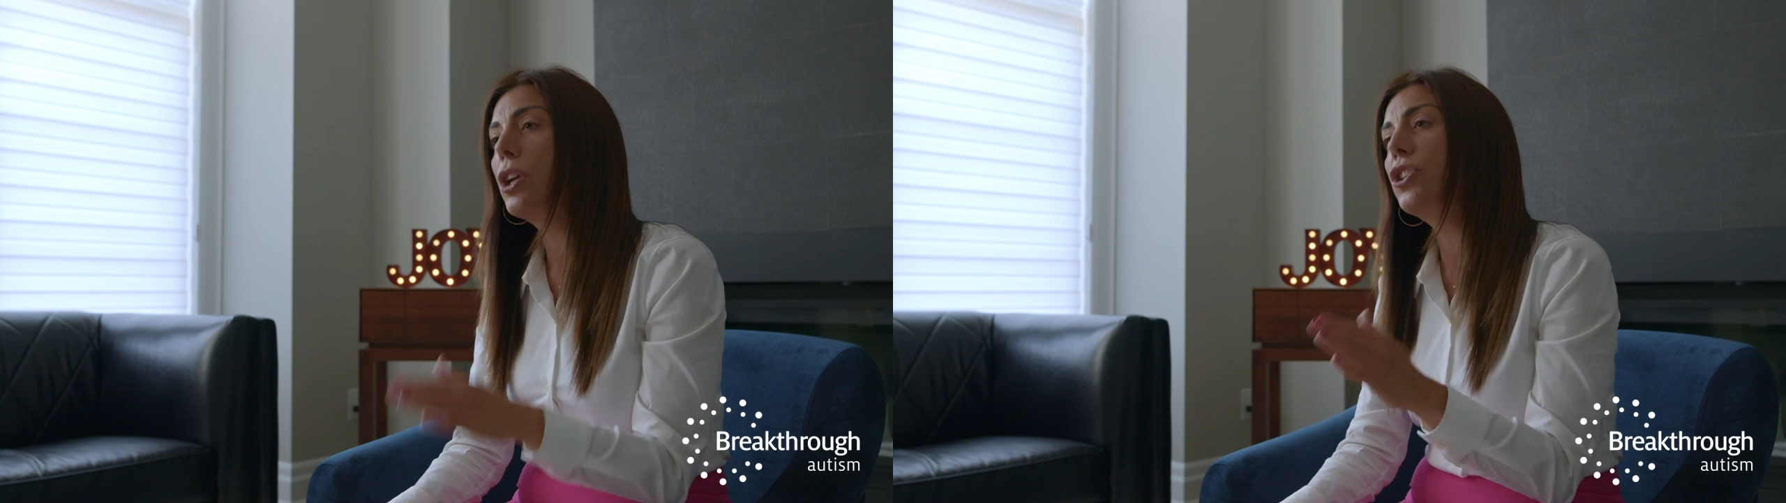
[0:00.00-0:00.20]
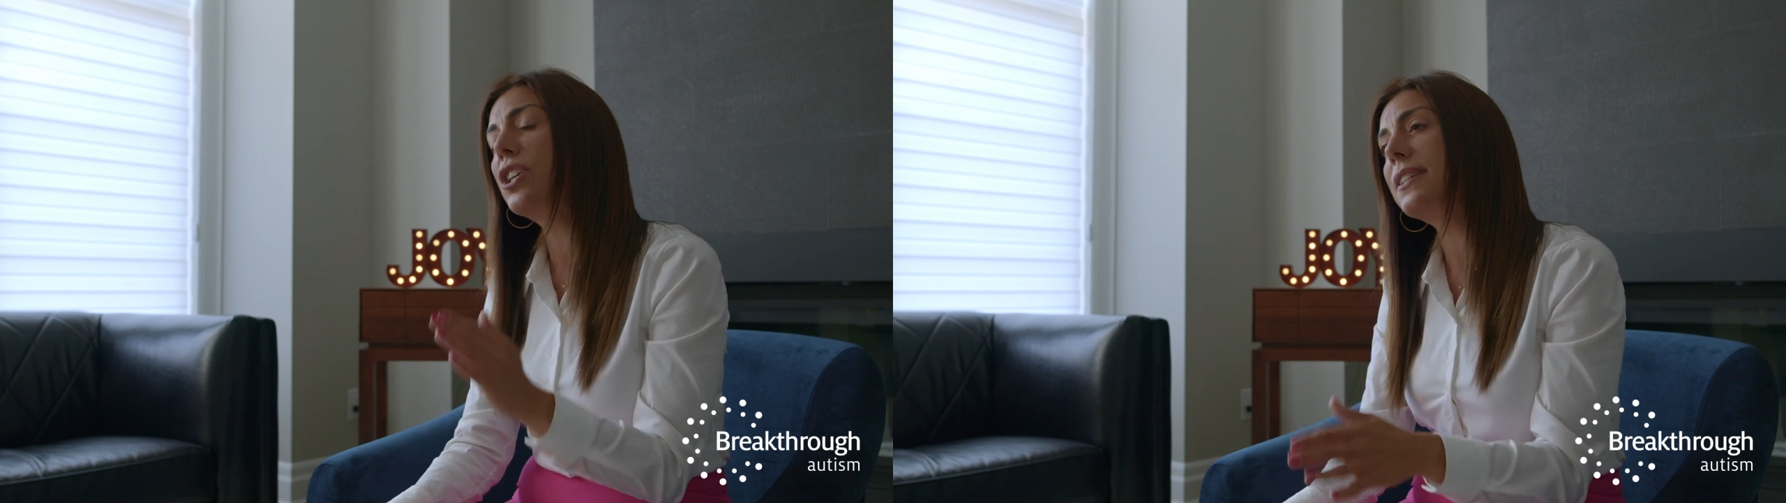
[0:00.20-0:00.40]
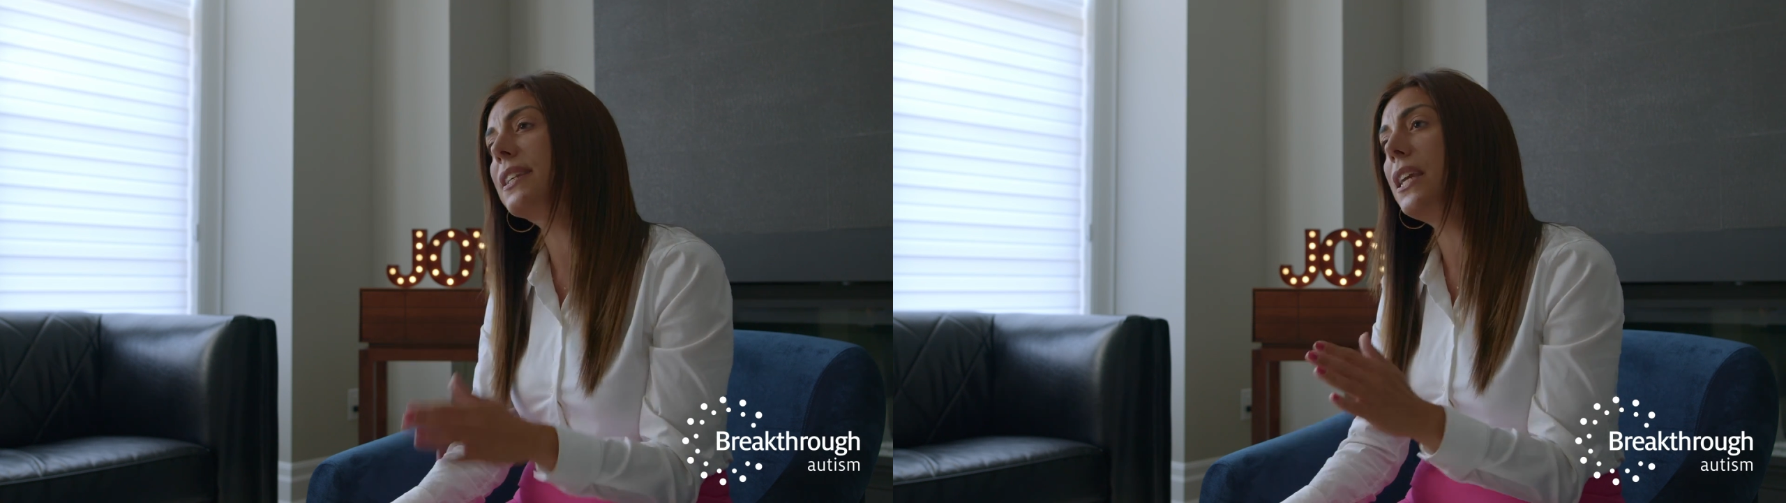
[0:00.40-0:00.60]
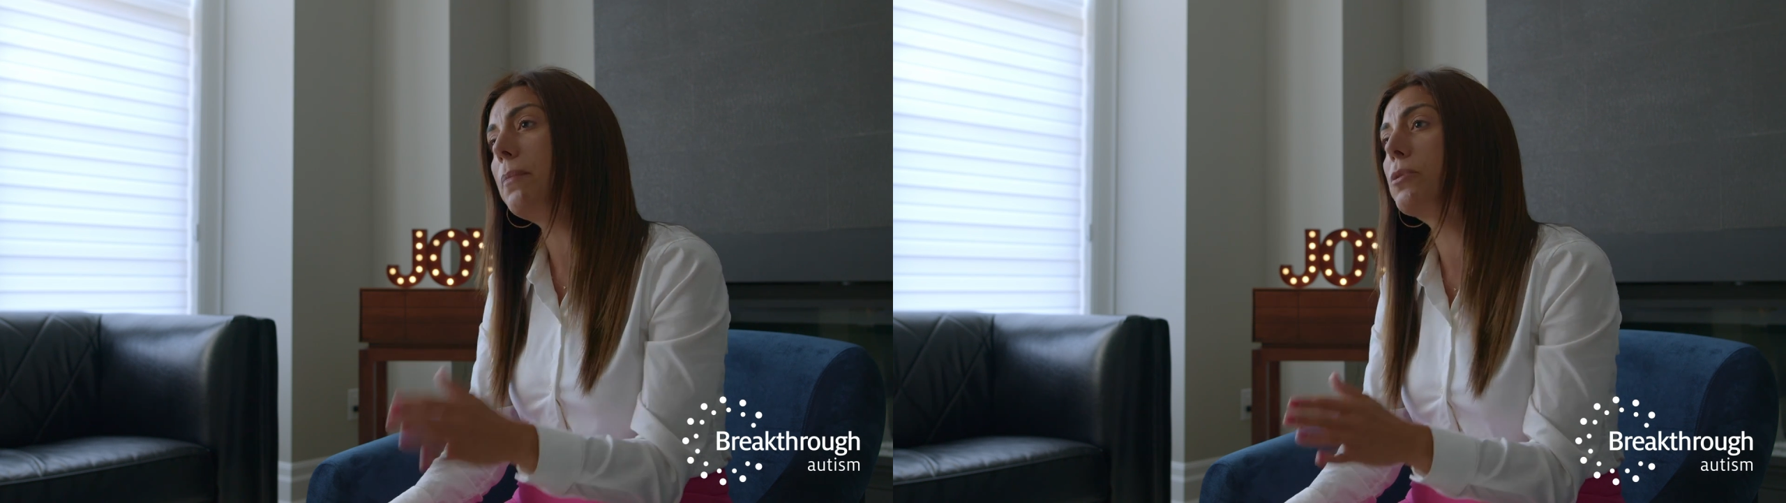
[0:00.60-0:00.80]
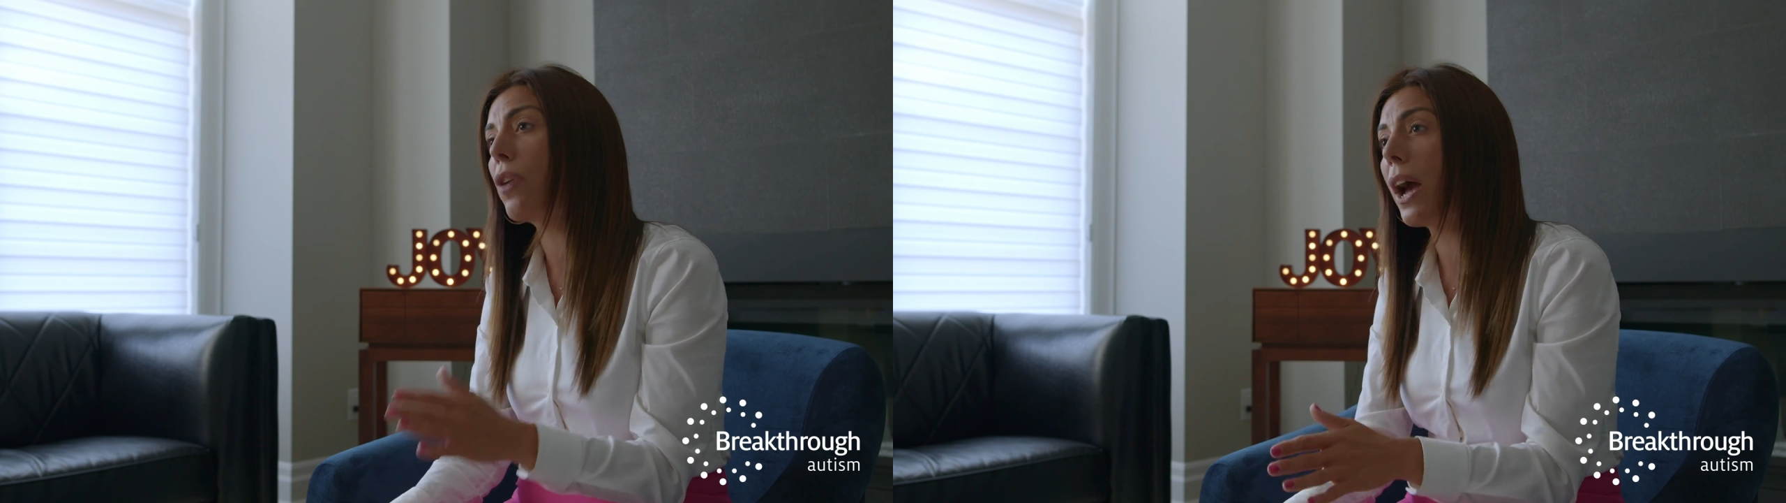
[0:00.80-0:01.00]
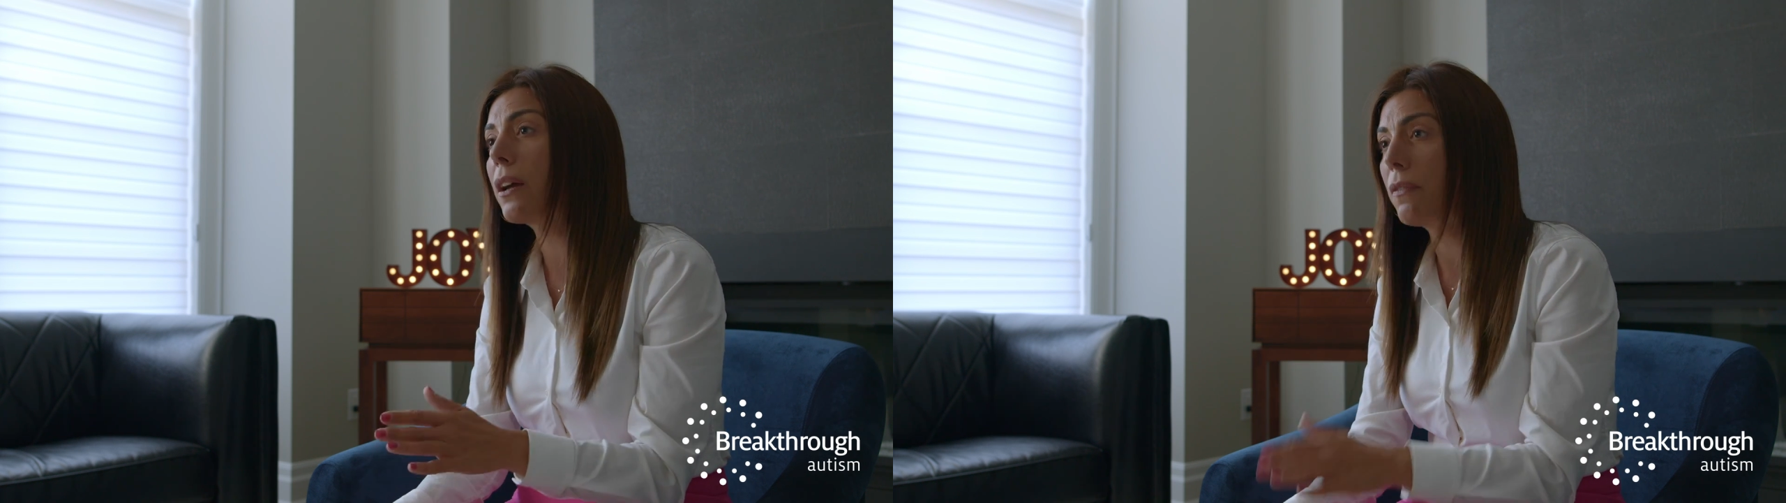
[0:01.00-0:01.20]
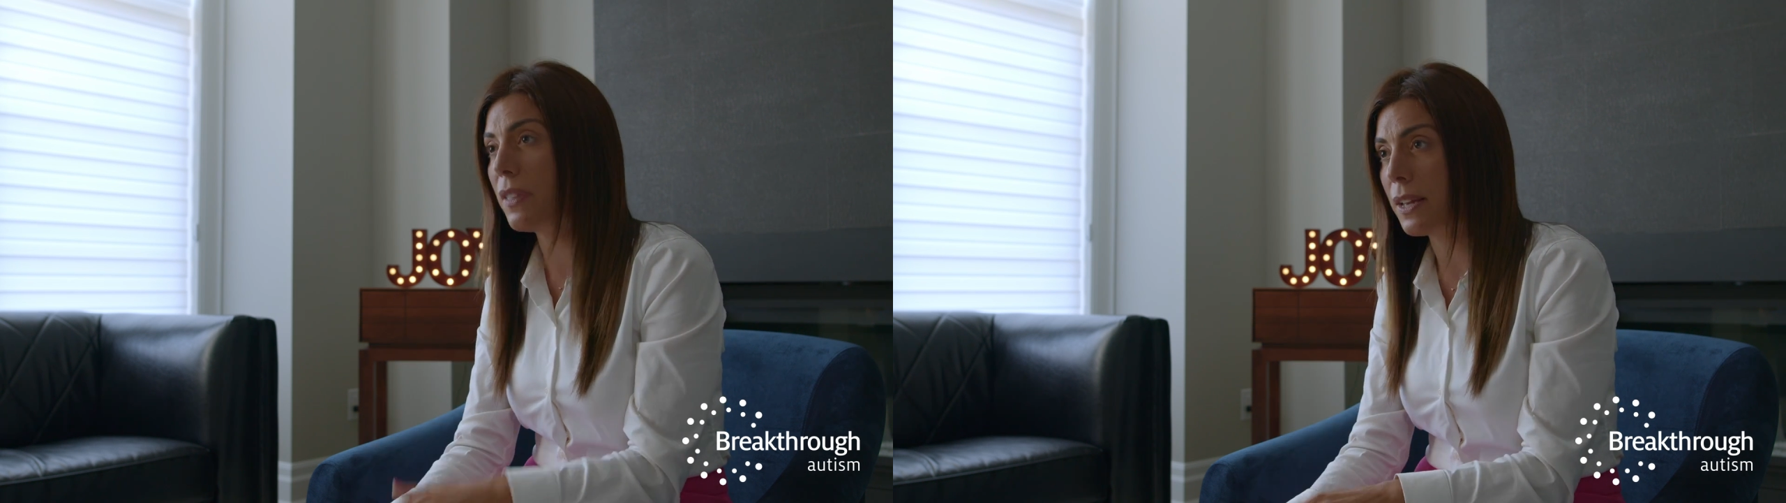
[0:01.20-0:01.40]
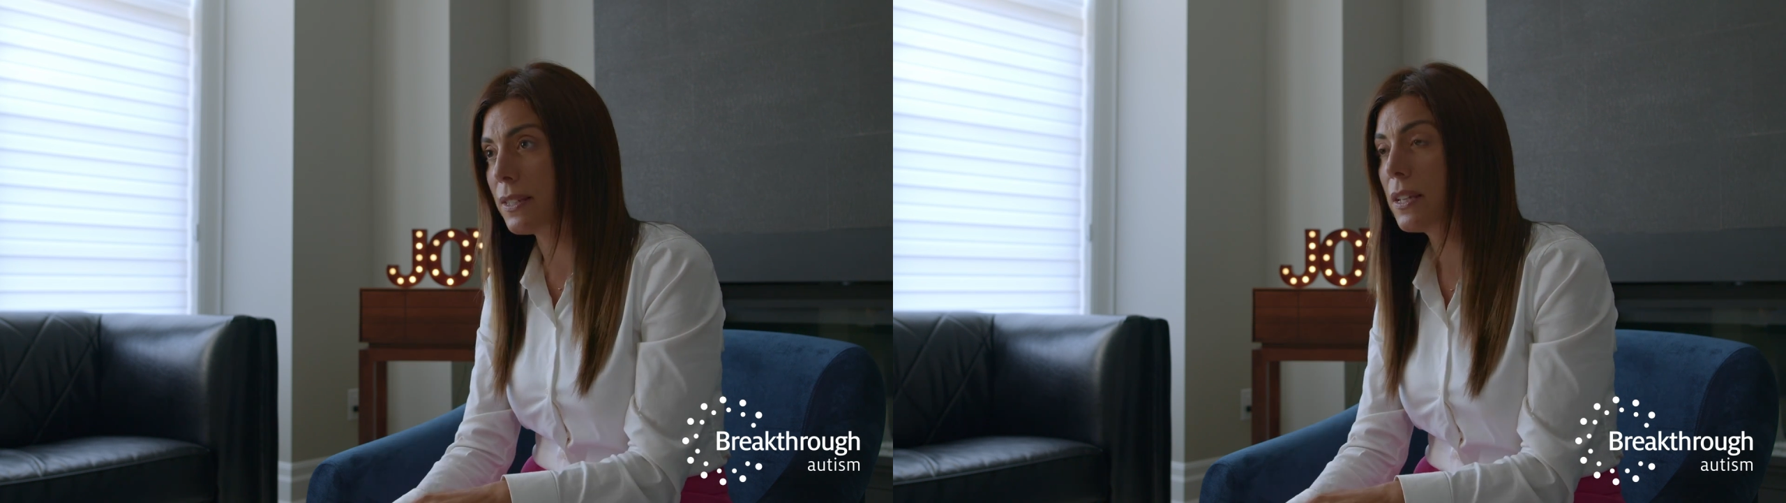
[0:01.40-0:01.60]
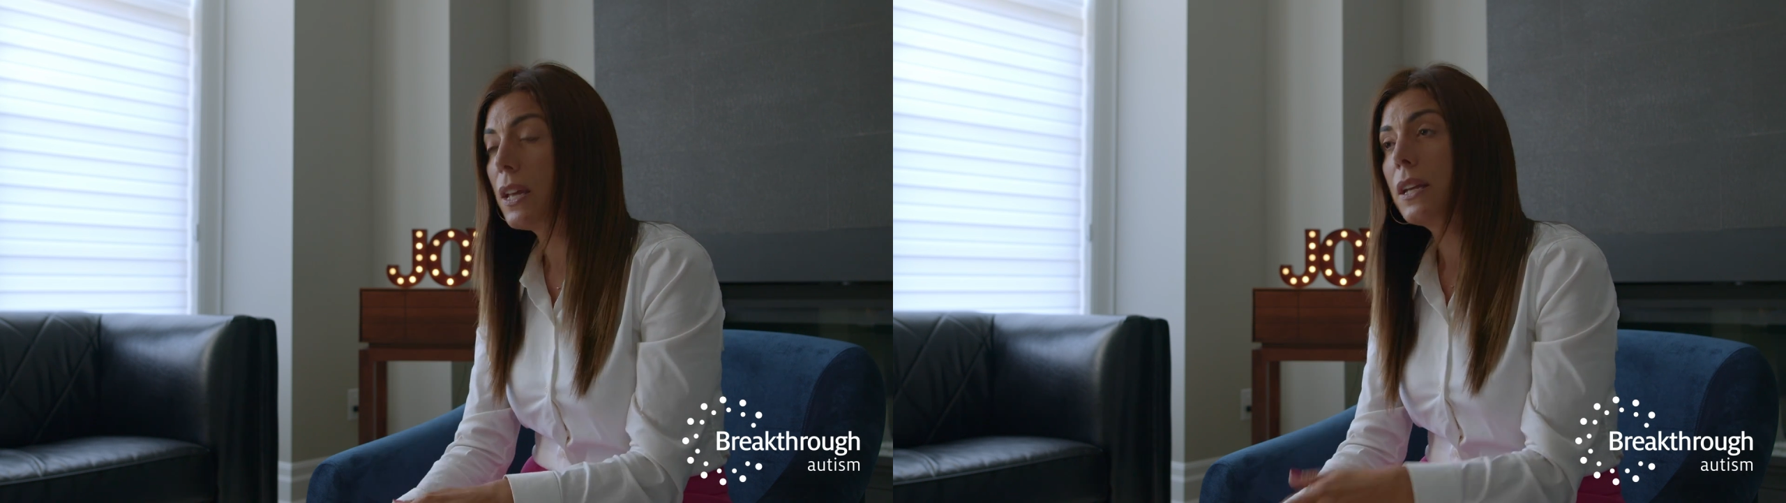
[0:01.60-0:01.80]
Just keep track of this.